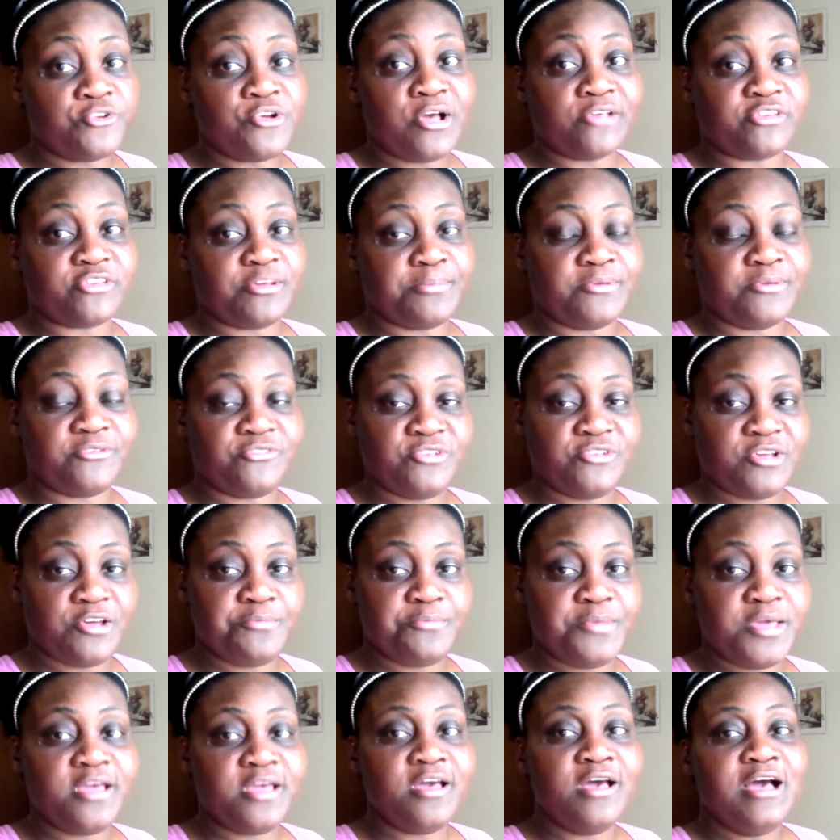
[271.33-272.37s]
You guys are going to be sick
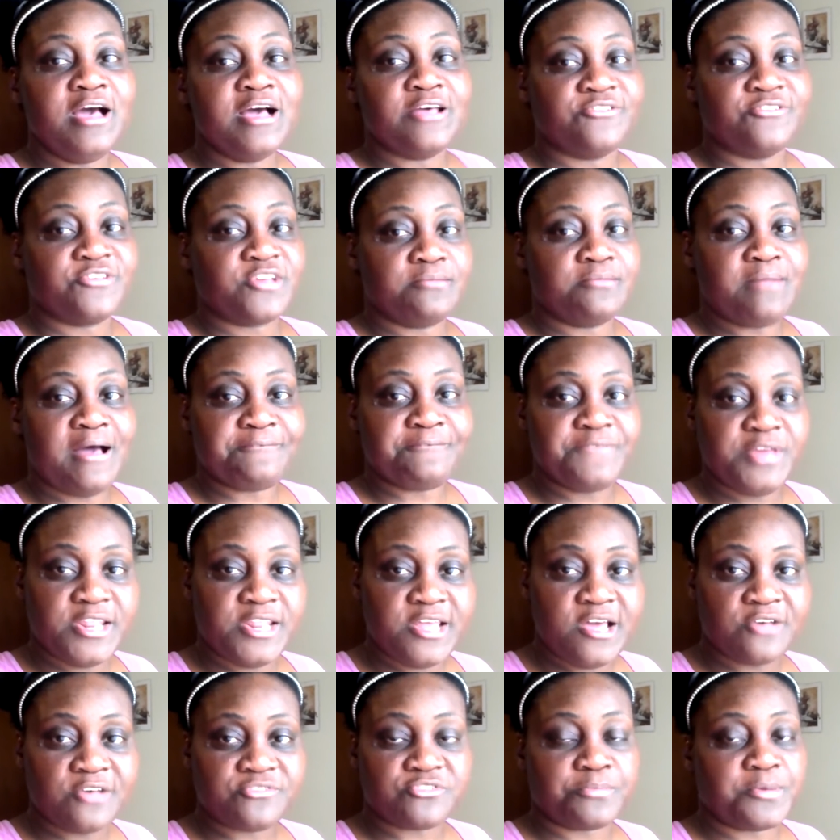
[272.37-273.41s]
of me, sick of my
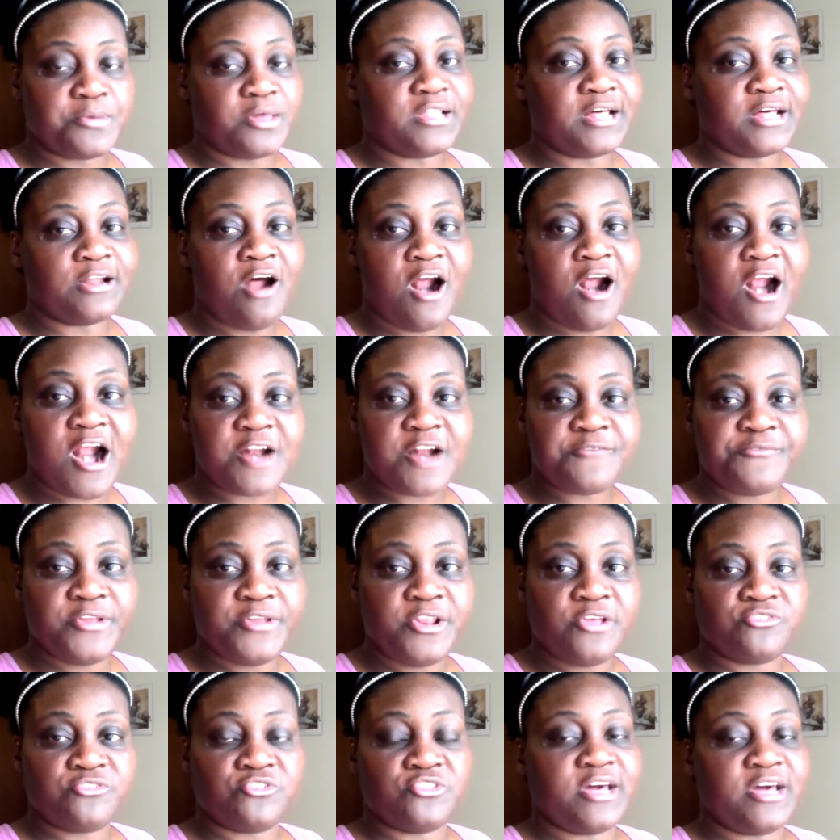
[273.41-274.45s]
videos. There'll be a lot of art
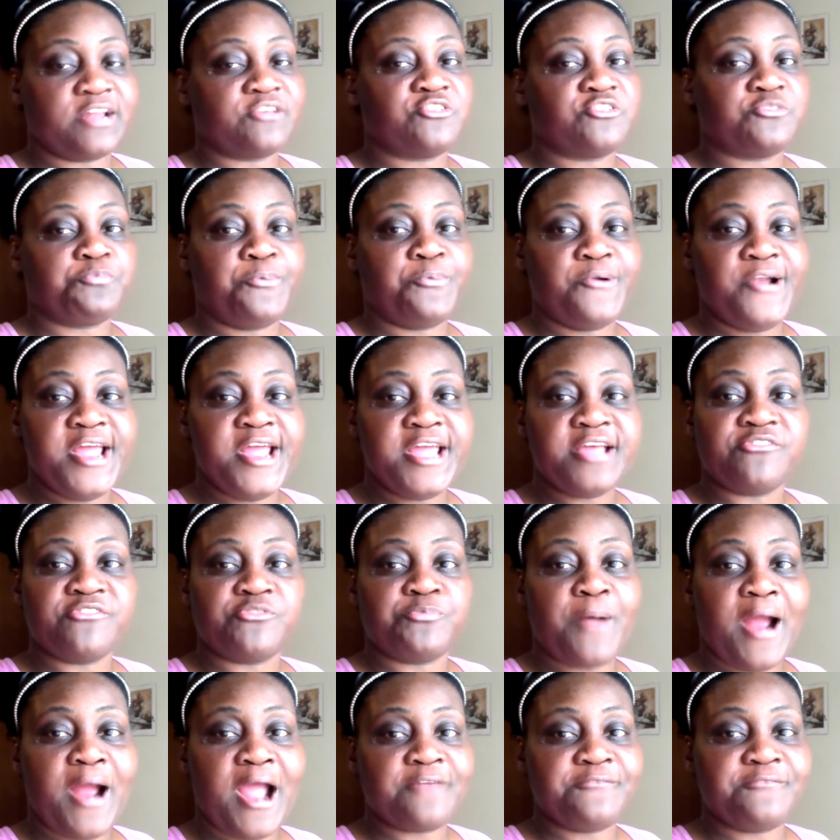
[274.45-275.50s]
videos, a lot of
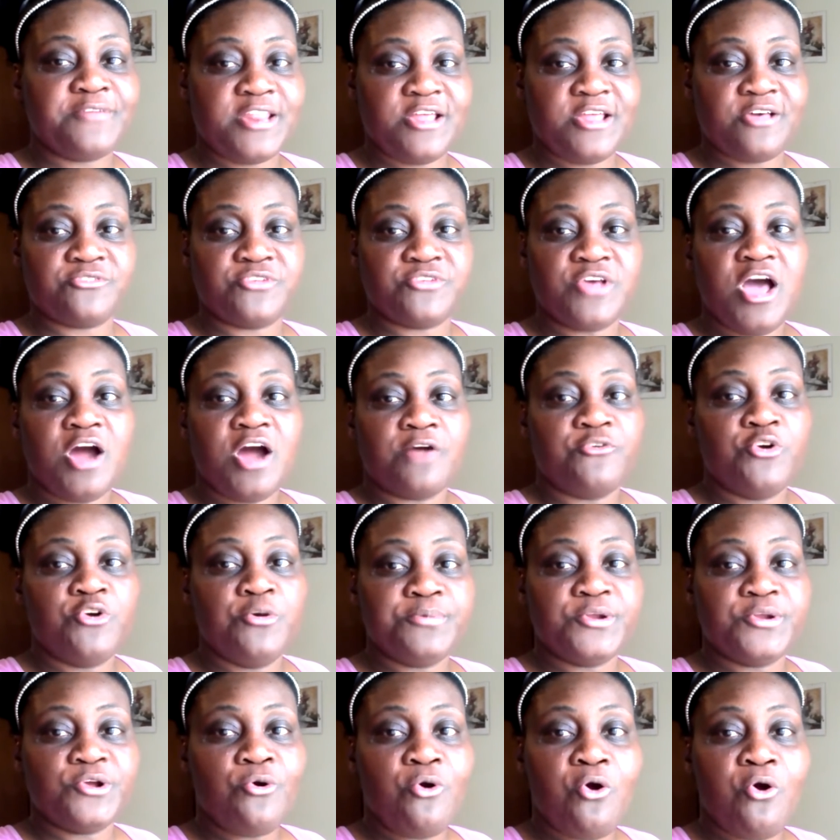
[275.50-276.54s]
spring-inspired videos,
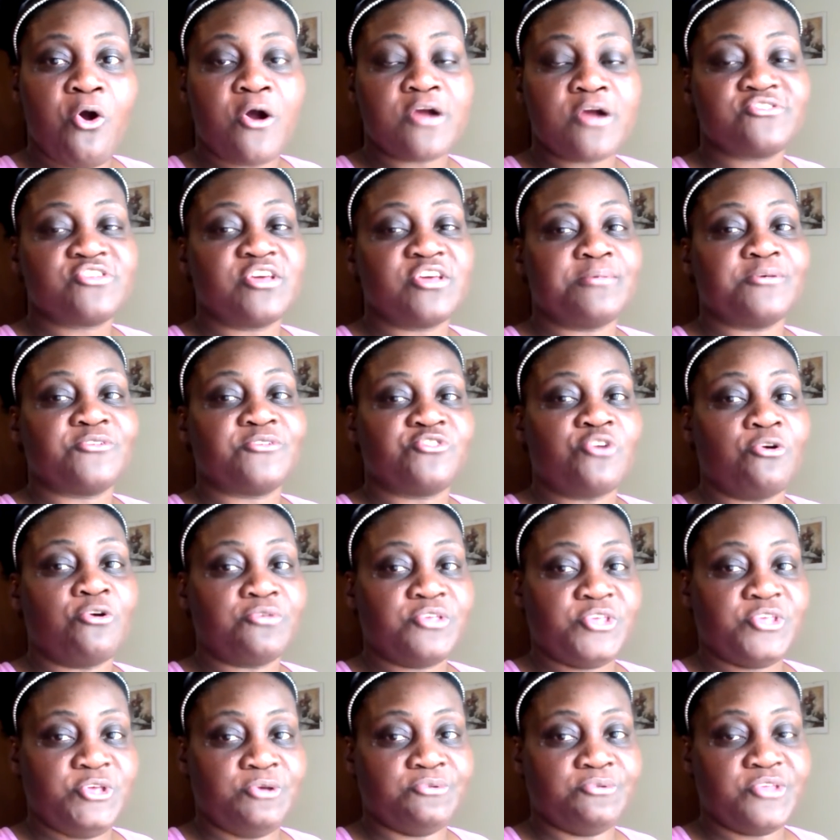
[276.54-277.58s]
room decor. It's going to be so
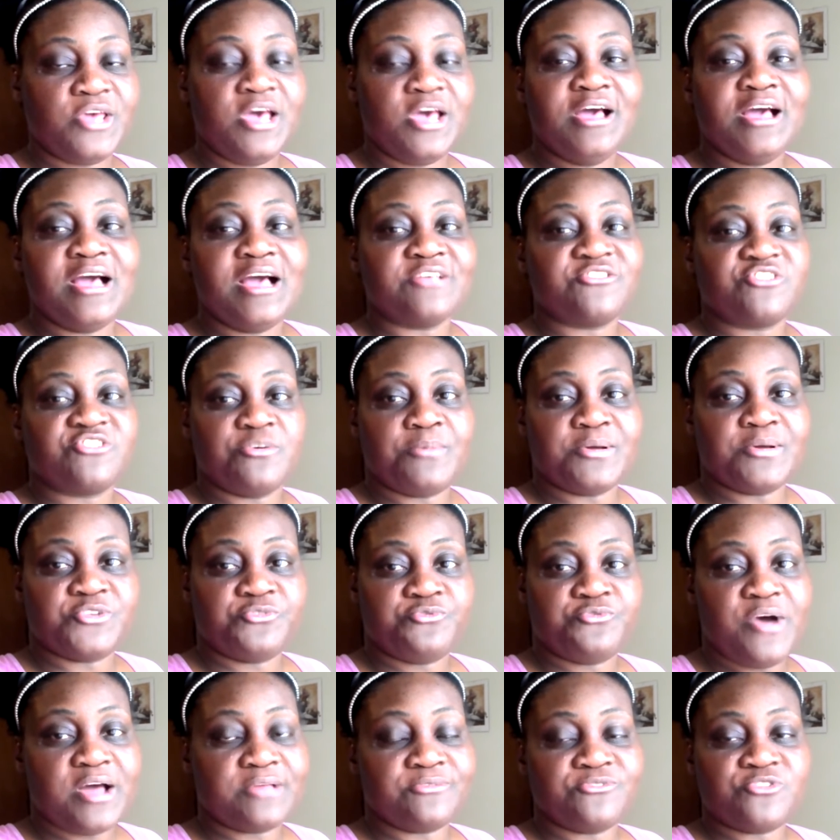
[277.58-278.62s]
cute and so
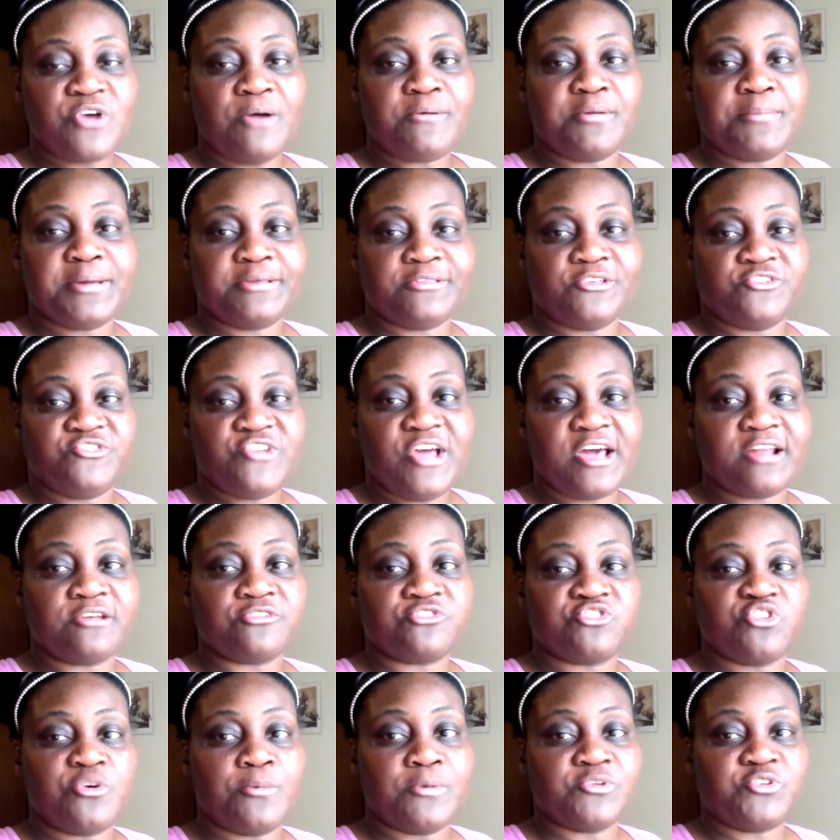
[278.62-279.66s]
much fun. So I want to make this channel
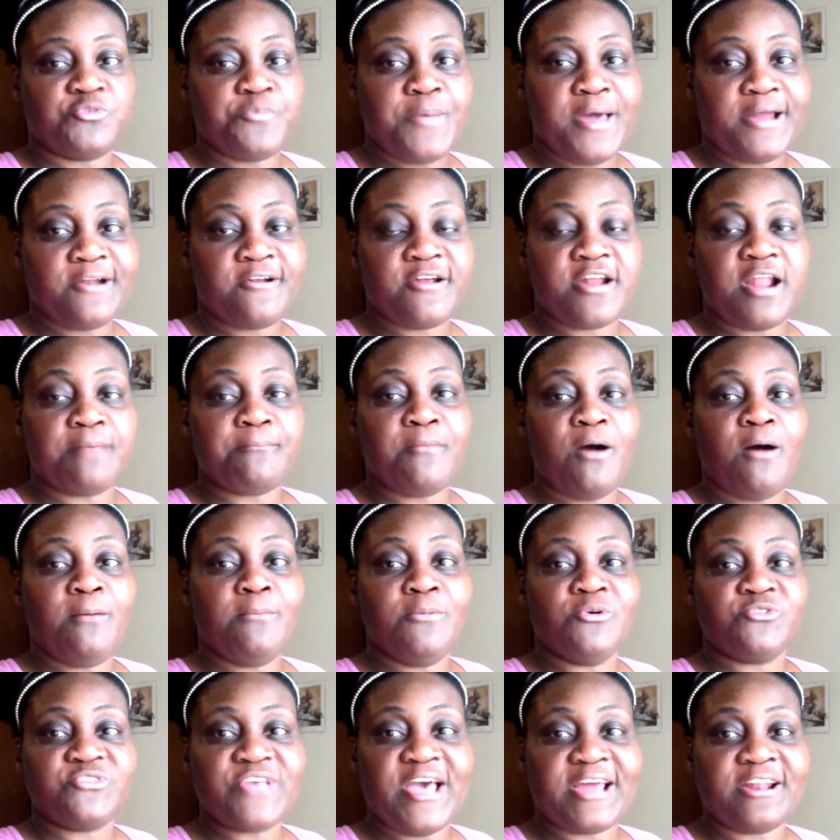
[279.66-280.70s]
so much better, and I'm
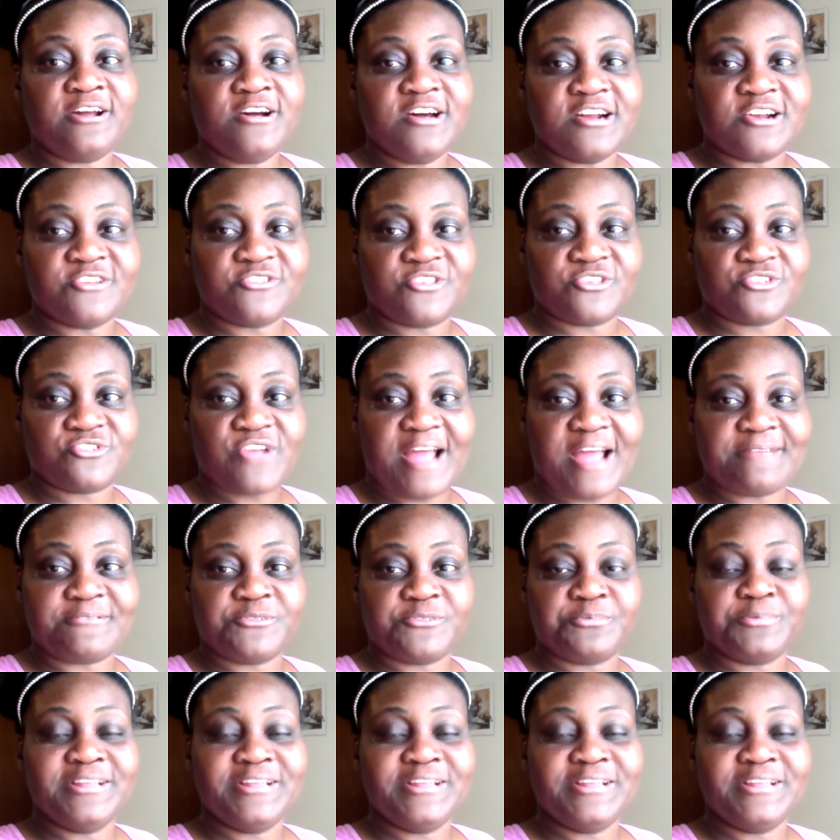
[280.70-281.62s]
almost at one hundred subscribers.